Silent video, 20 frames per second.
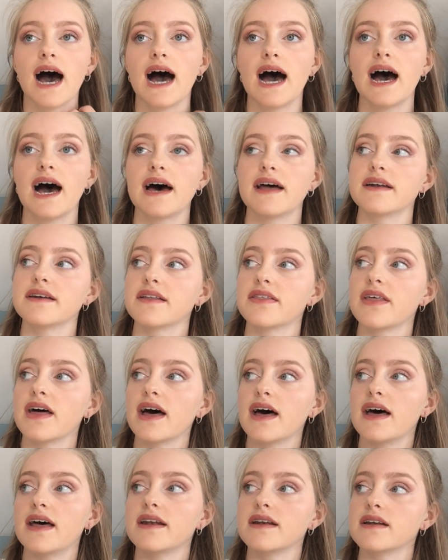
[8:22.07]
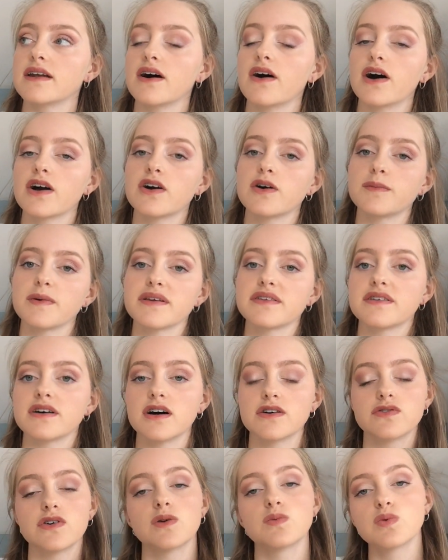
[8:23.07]
And then I got
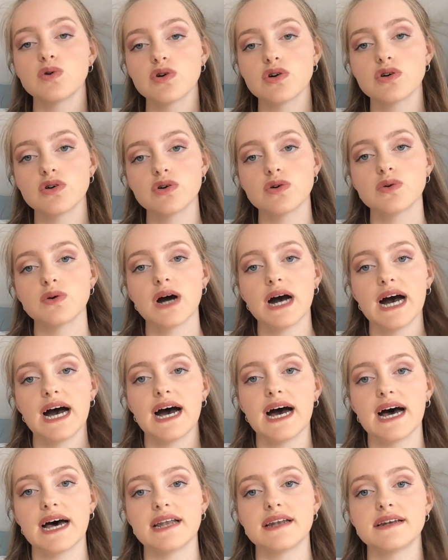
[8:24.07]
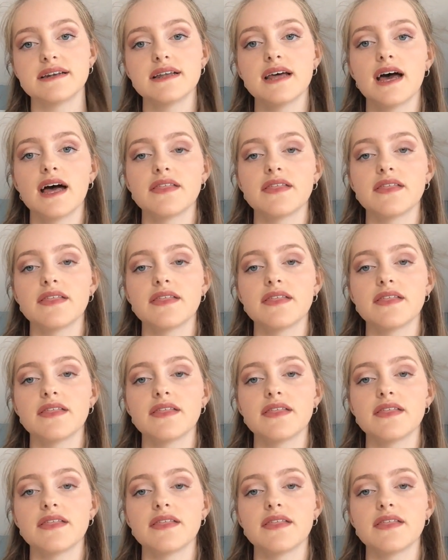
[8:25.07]
myself a woggle, and